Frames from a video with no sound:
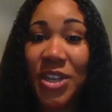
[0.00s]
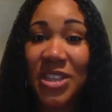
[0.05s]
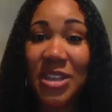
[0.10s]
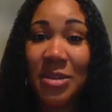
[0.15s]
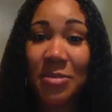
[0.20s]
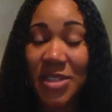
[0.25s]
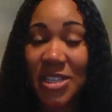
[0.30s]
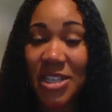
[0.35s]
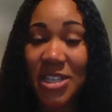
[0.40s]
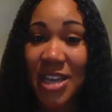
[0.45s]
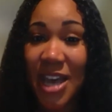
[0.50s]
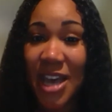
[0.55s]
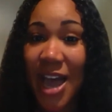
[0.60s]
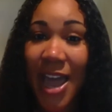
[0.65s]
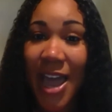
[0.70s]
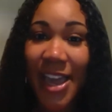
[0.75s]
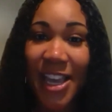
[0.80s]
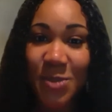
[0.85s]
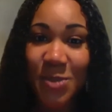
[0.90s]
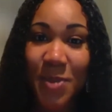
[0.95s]
them to the
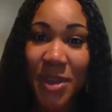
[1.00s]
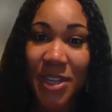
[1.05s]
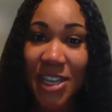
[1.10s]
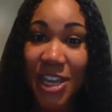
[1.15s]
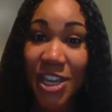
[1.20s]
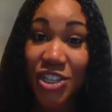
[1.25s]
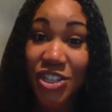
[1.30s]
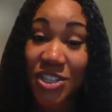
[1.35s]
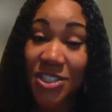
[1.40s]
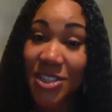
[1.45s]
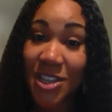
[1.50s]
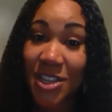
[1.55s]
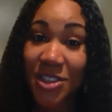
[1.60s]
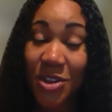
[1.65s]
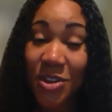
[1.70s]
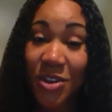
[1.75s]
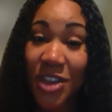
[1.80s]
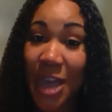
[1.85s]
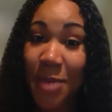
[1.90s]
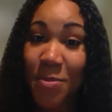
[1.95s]
high expectations that
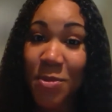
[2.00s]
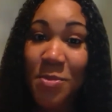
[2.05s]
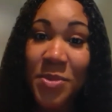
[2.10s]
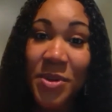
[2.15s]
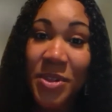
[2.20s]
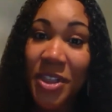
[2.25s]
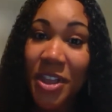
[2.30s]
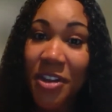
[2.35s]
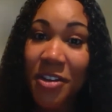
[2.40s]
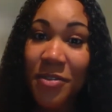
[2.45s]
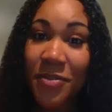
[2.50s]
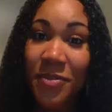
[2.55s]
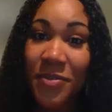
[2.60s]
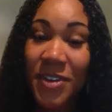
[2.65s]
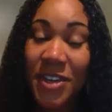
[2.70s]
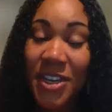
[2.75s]
they're capable of,